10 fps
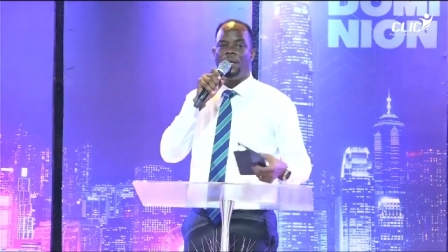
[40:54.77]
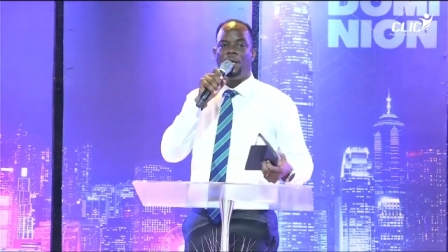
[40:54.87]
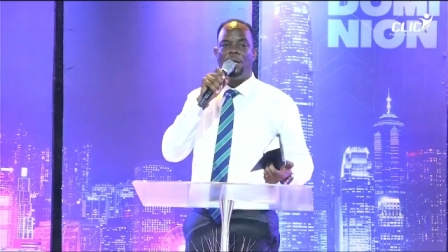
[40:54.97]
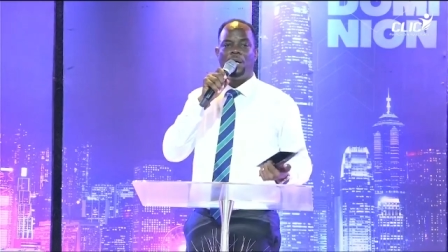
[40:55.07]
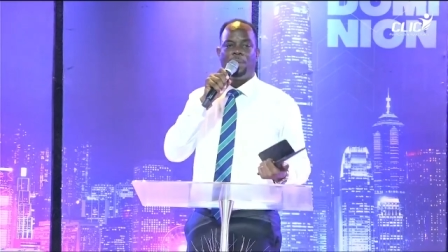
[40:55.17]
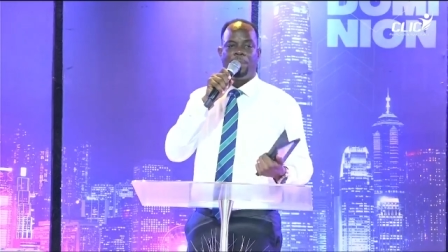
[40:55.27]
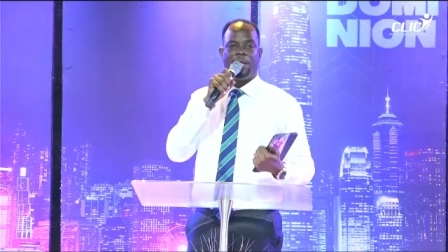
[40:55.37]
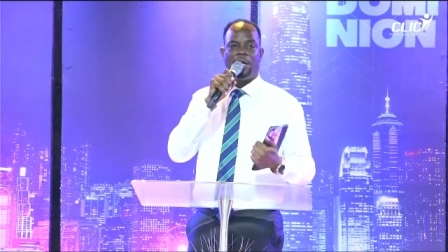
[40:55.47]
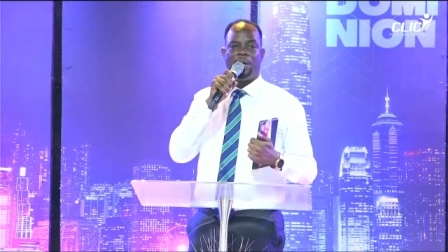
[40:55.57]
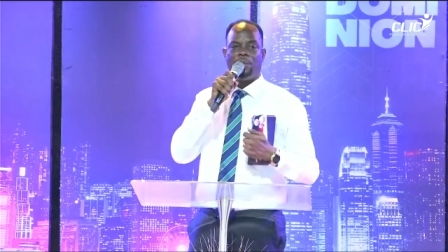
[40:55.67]
Help me
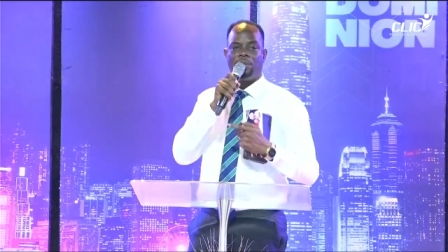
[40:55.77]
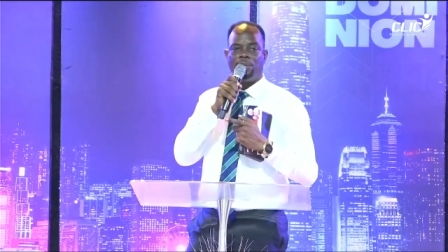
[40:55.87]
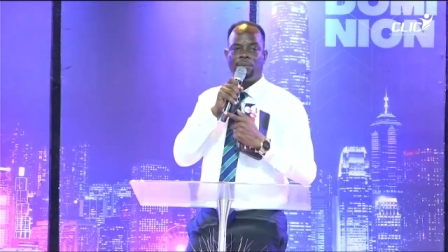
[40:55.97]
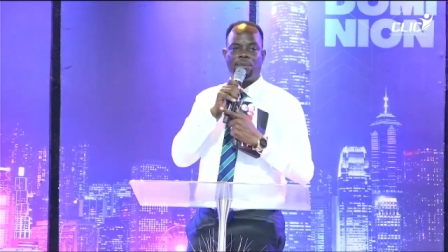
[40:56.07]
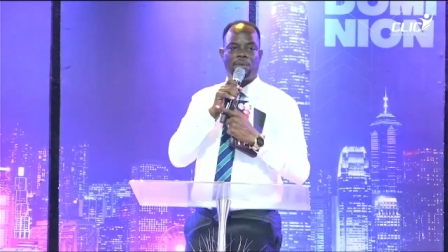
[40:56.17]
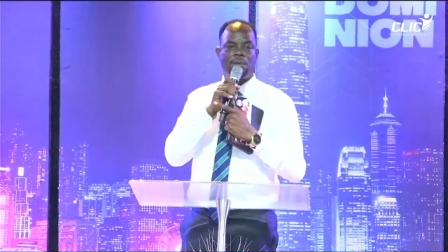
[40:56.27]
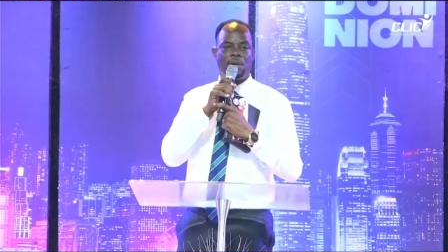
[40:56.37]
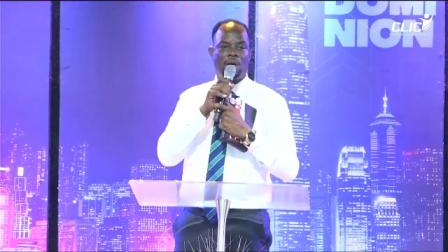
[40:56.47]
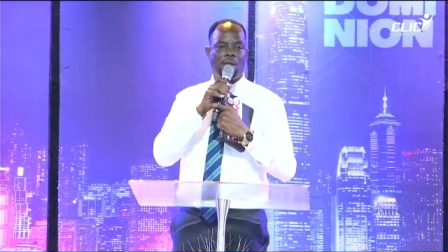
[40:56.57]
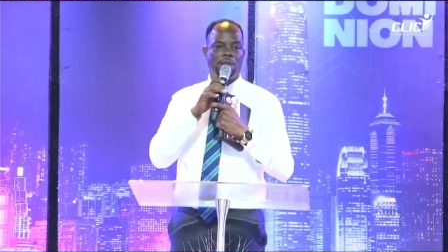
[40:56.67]
now.
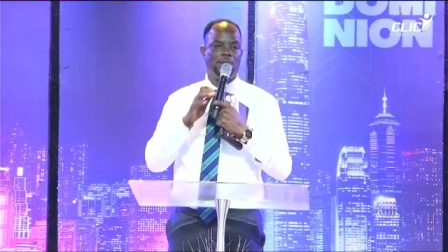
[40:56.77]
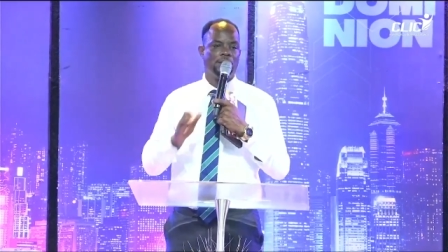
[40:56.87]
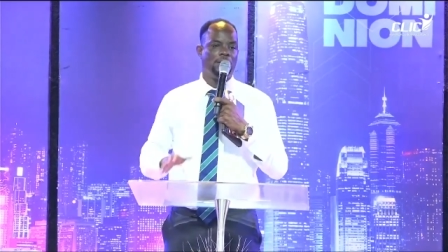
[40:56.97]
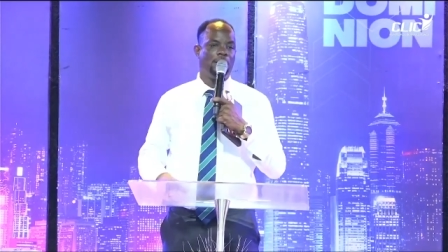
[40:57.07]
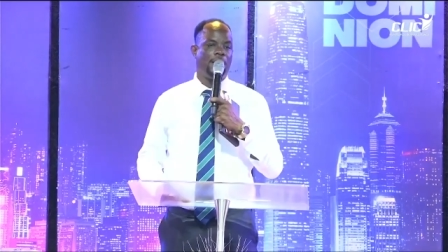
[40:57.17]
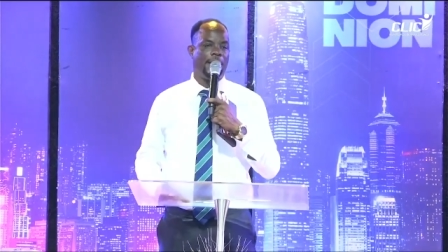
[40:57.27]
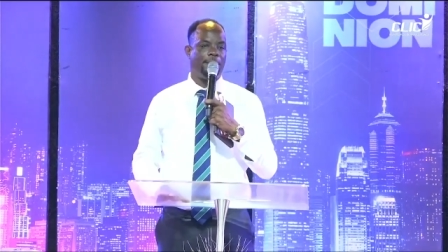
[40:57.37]
Help me